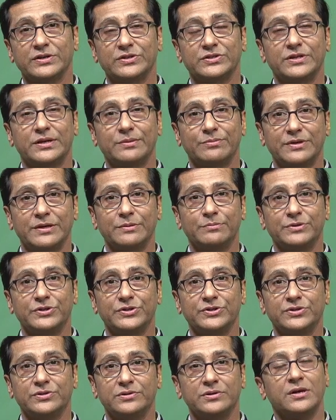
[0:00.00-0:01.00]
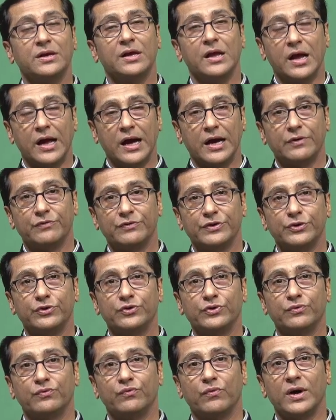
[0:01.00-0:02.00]
a function of temperature and we
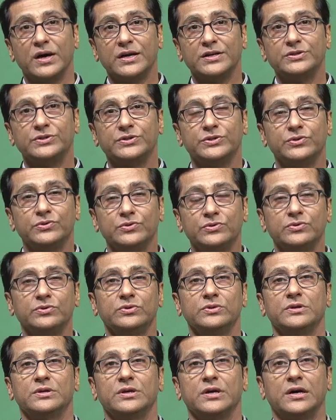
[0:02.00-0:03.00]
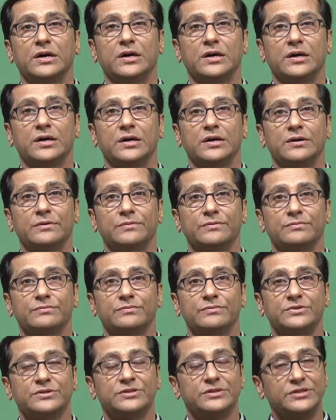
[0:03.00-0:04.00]
don't want to uh,
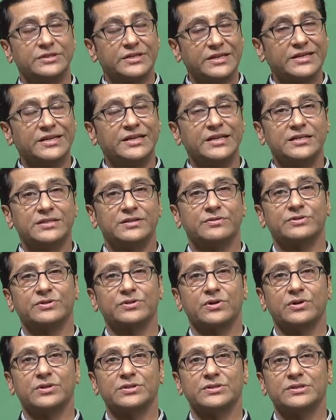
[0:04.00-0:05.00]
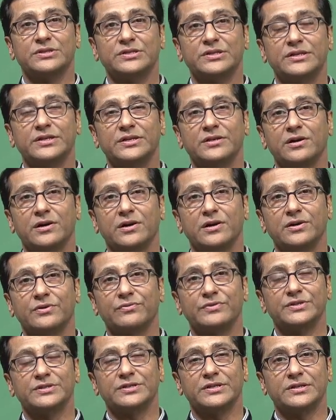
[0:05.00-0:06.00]
decrease the viscosity
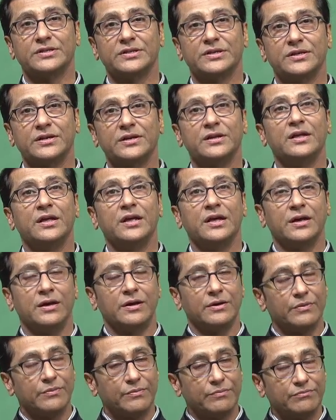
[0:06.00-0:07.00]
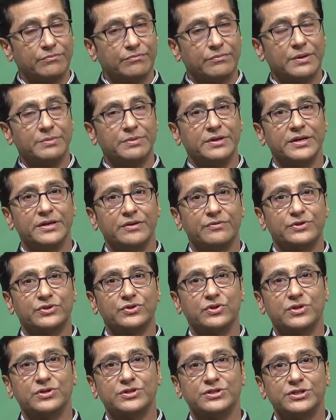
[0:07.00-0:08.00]
or we say that maybe
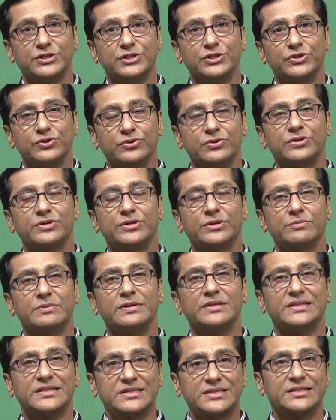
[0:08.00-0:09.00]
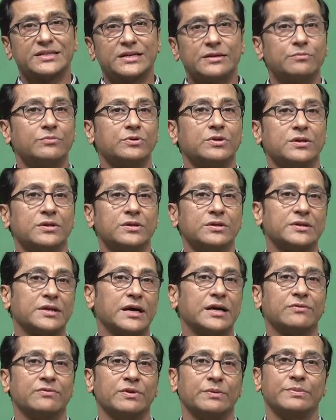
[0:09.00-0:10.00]
viscosity should remain stable
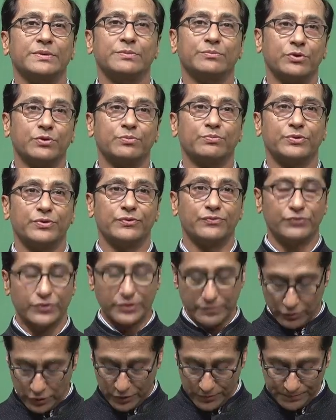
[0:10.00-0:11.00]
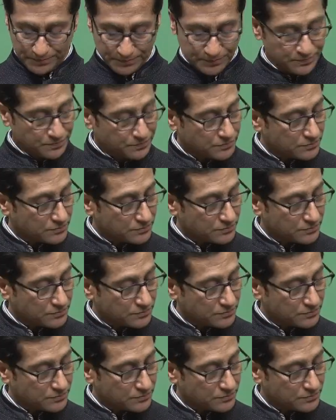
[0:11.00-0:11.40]
that will be more preferable.